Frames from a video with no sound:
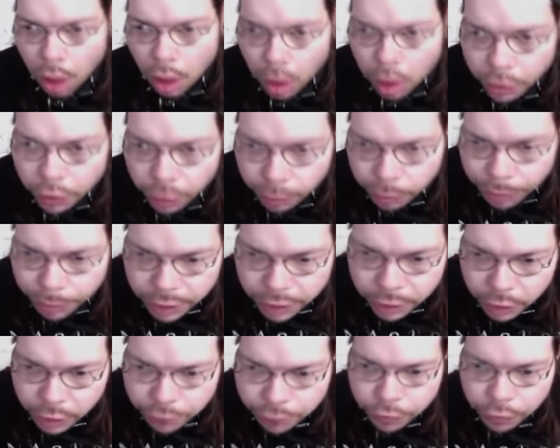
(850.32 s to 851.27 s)
There's a big
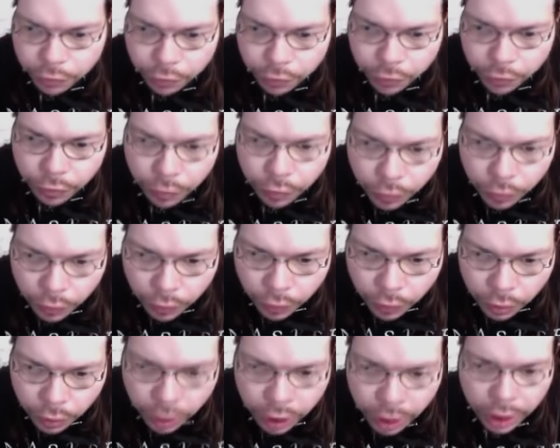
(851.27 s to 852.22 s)
difference,
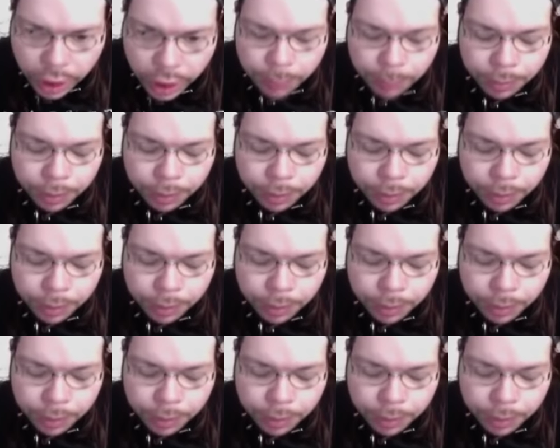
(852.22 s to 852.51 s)
okay?